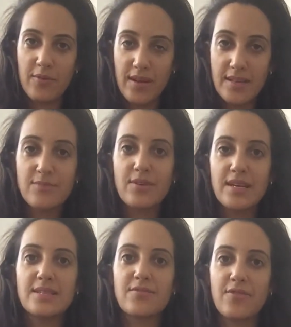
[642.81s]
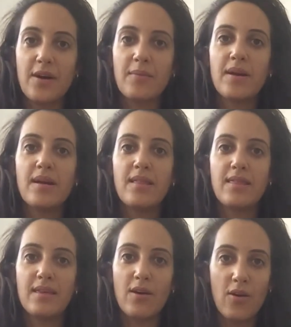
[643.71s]
is released from
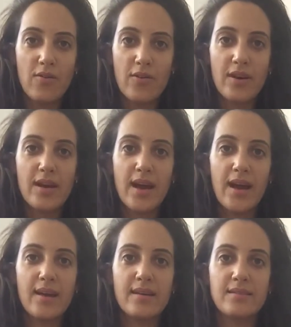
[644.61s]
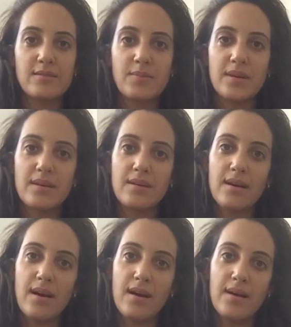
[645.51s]
the ovary and is being
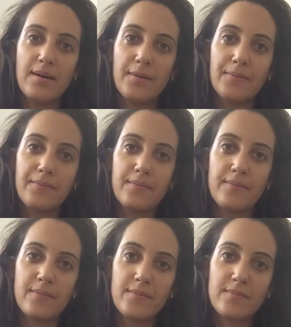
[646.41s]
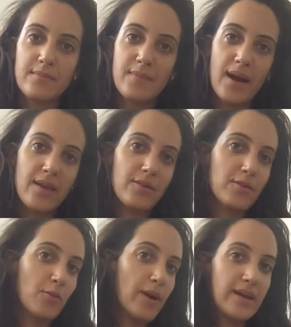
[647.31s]

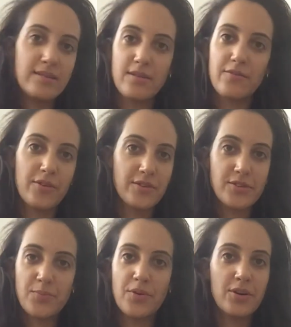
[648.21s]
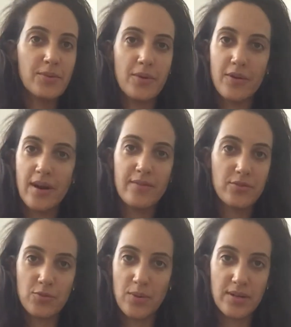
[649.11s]
either waiting for the sperm, or
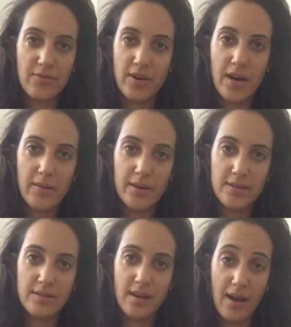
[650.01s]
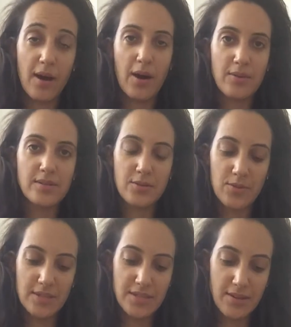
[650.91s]
after 24 hours it
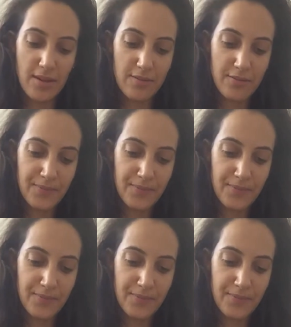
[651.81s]
will dissolve.